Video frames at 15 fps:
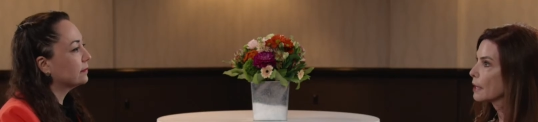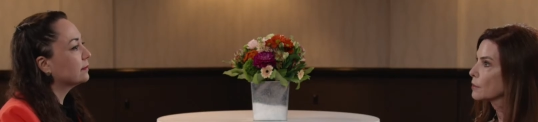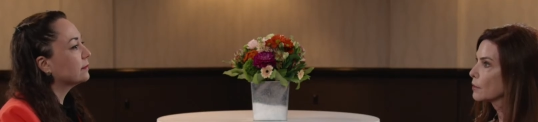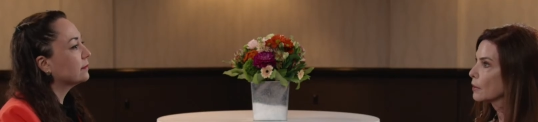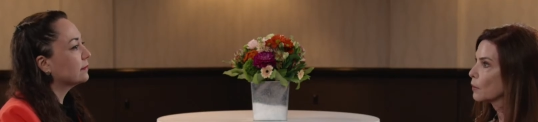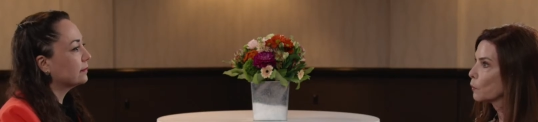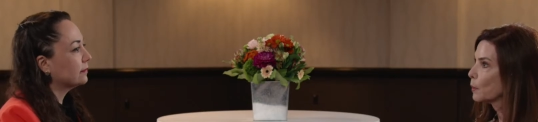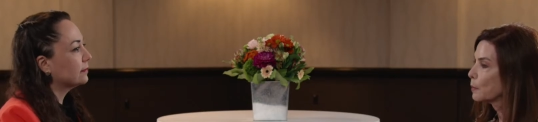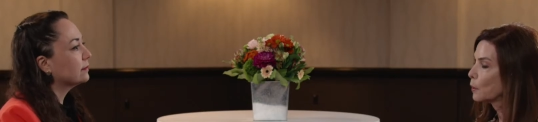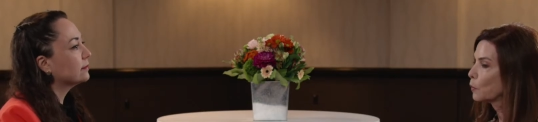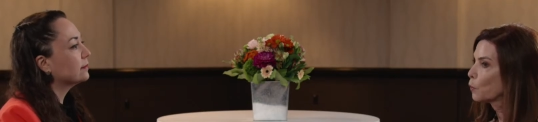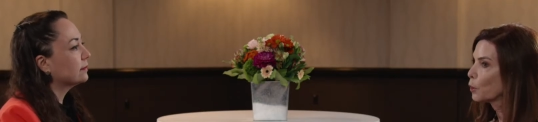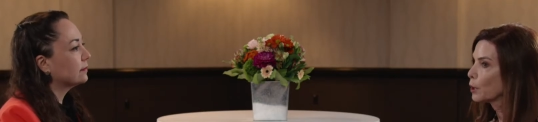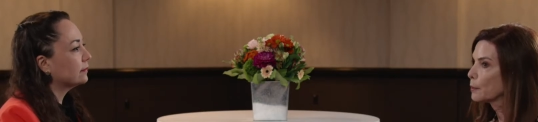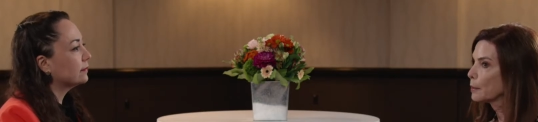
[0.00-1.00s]
Speaker 1: cancer that women
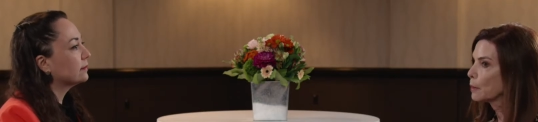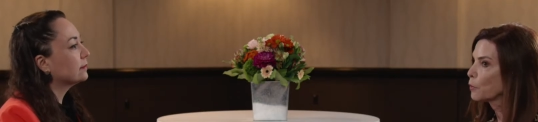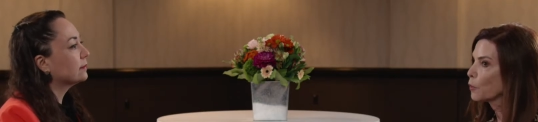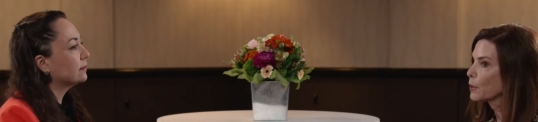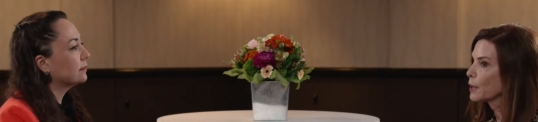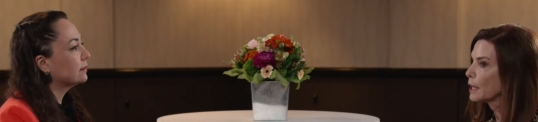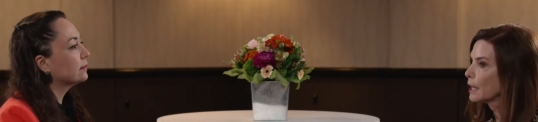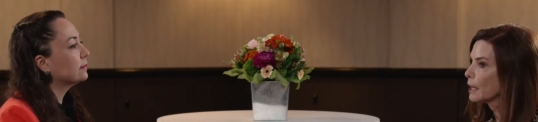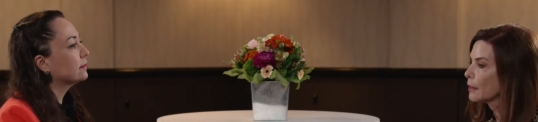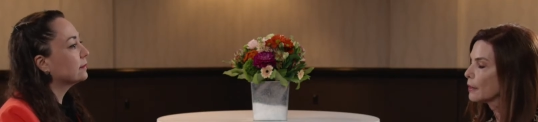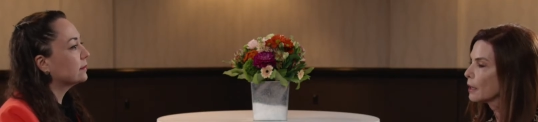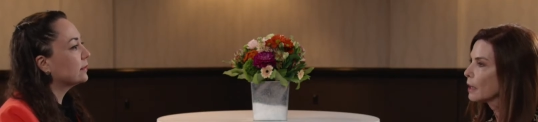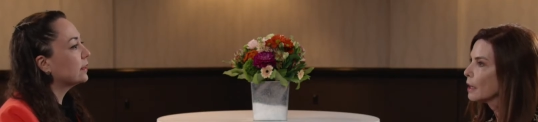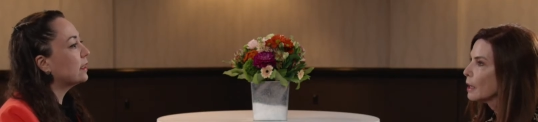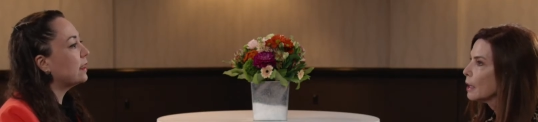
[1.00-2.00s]
worry about more than
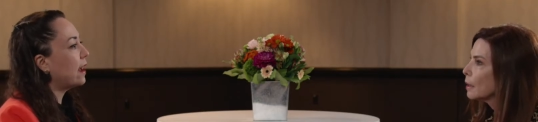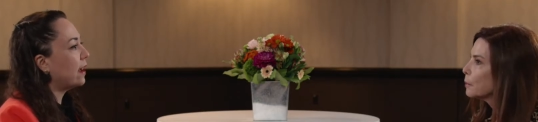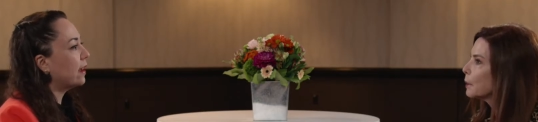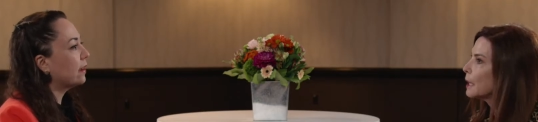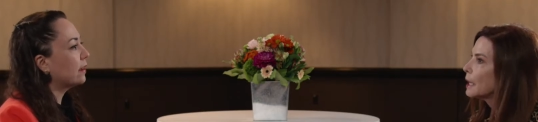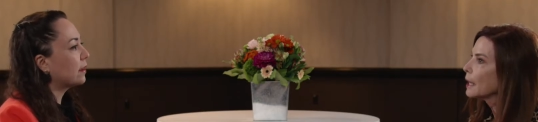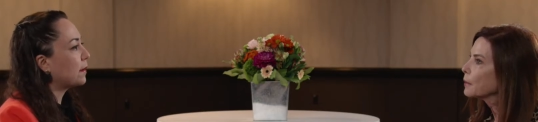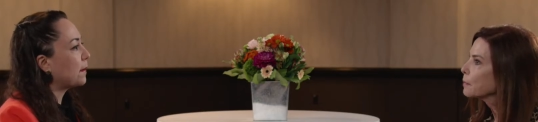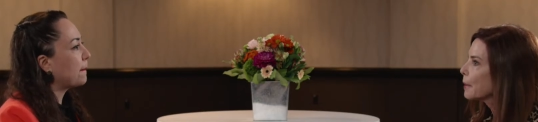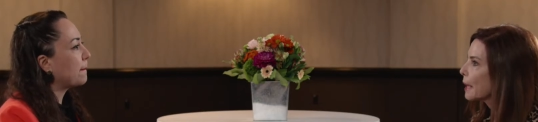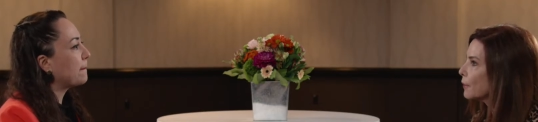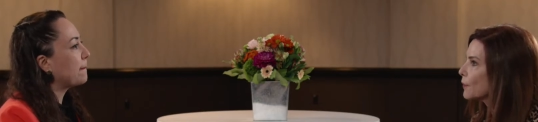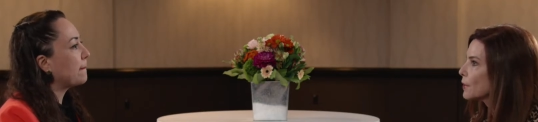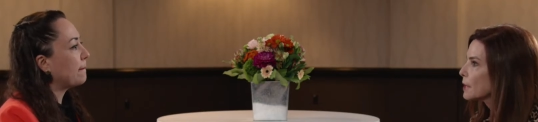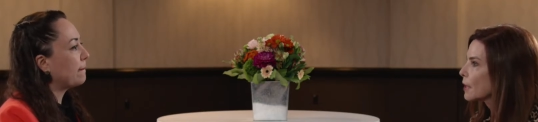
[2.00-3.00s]
anything. Yeah. But any other
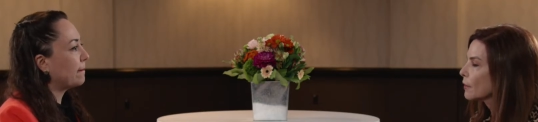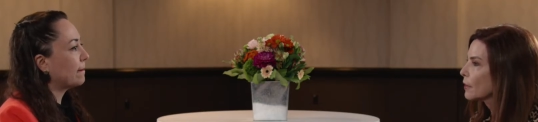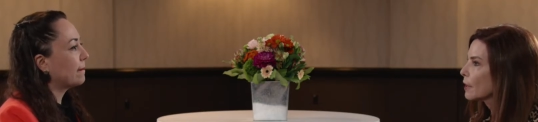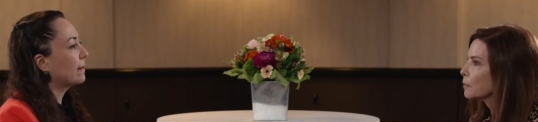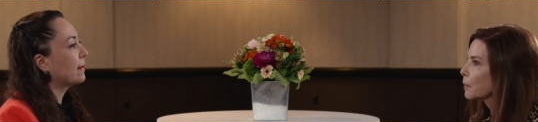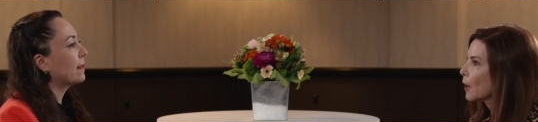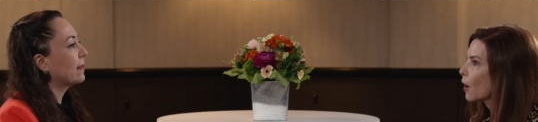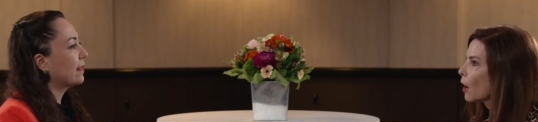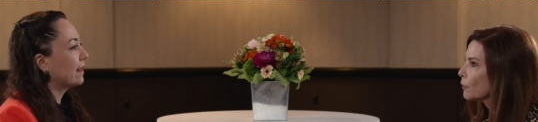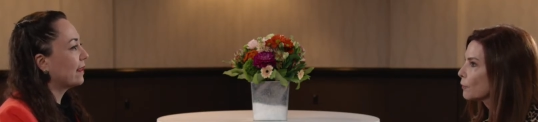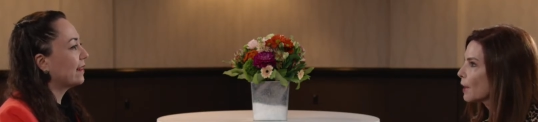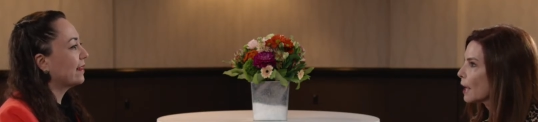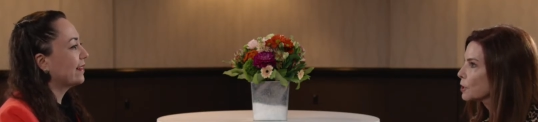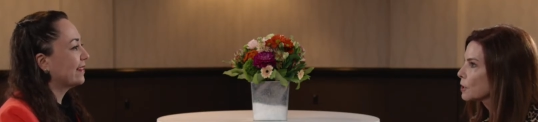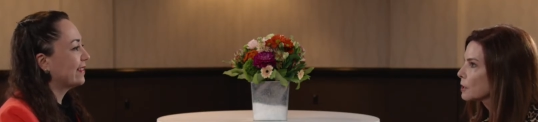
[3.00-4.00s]
benefits other than my hot
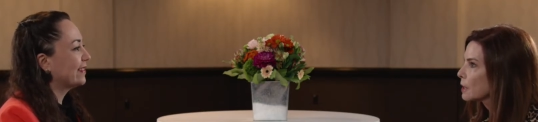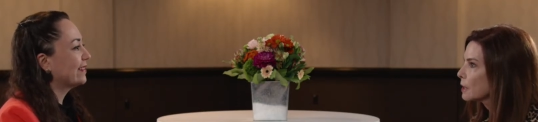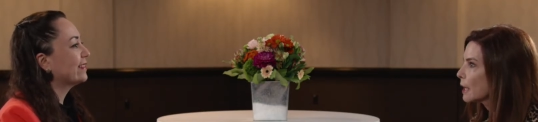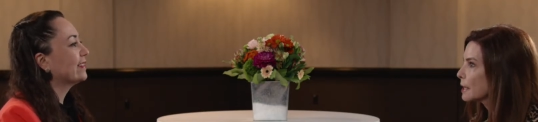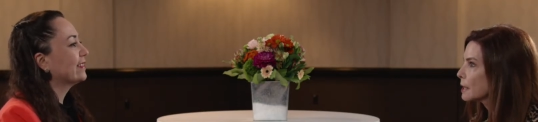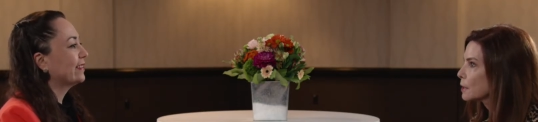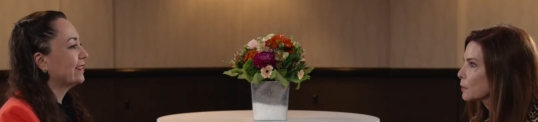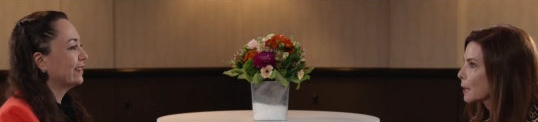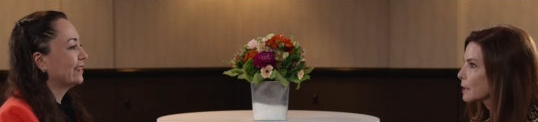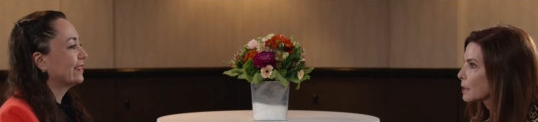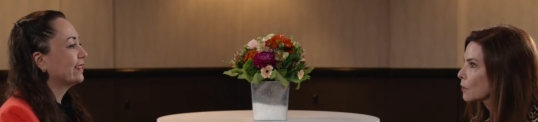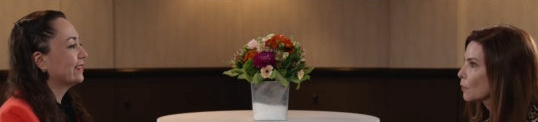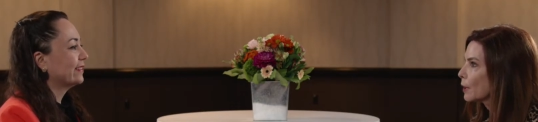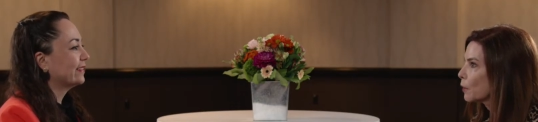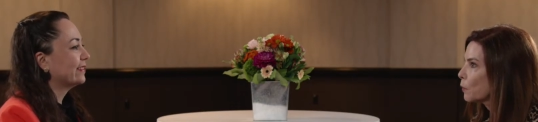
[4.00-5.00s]
flashes and night sweats
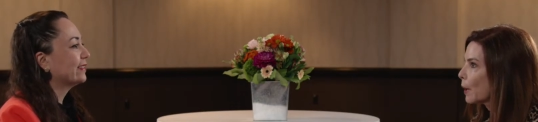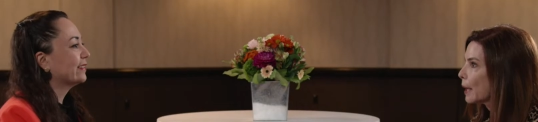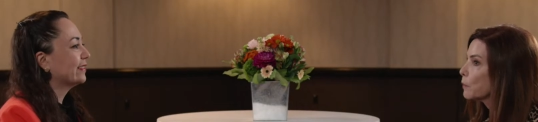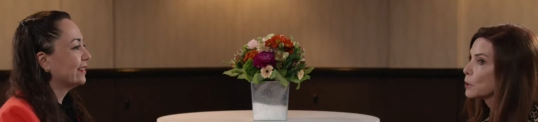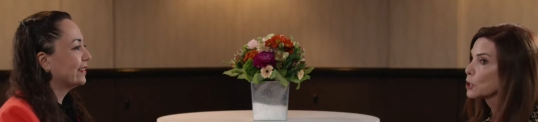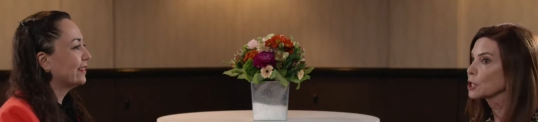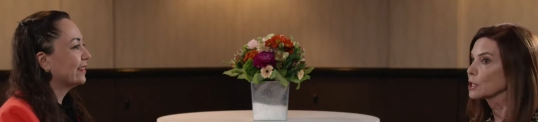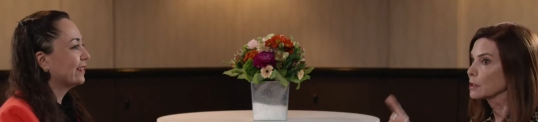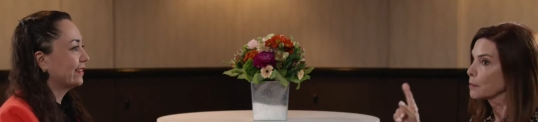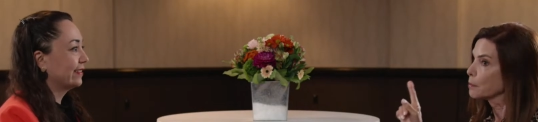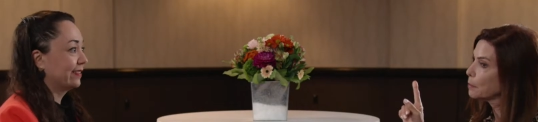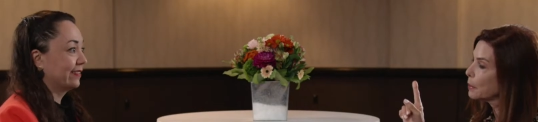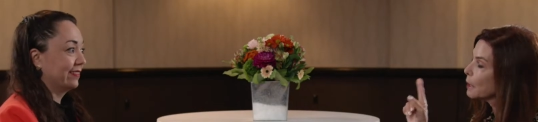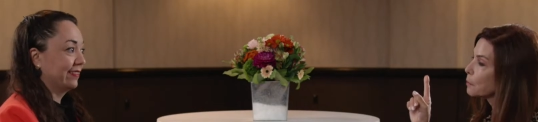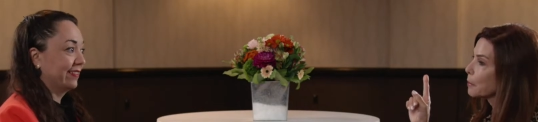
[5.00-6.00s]
going away, which is a
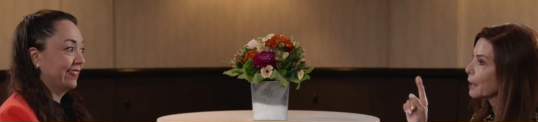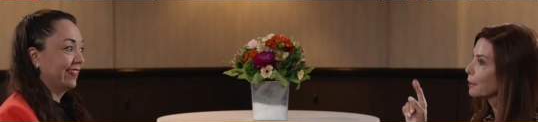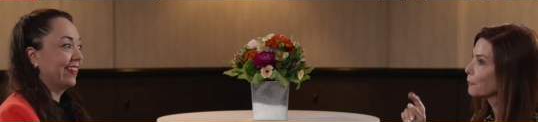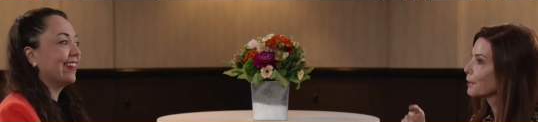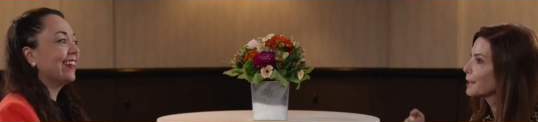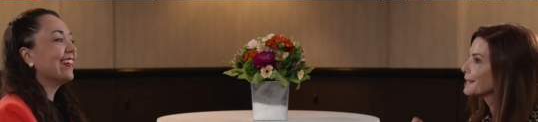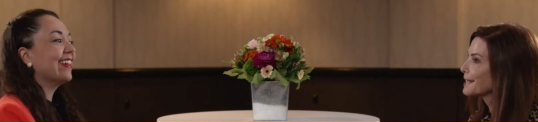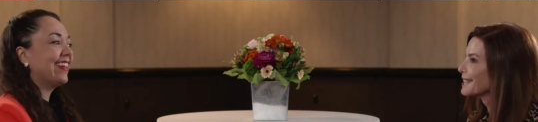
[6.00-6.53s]
big benefit?